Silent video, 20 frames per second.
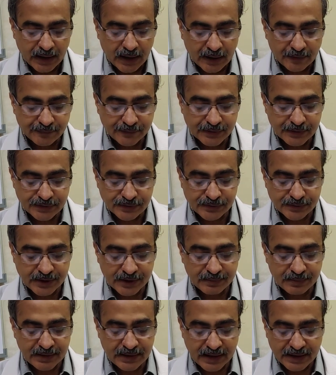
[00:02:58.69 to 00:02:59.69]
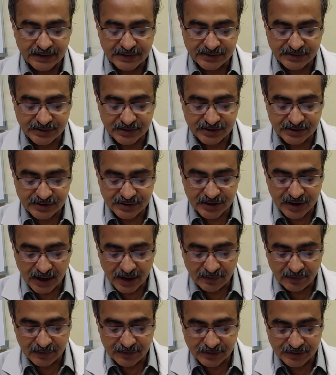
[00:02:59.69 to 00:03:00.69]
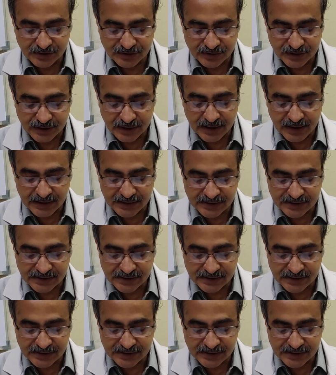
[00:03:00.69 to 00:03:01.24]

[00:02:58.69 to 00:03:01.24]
After suitable anesthesia with general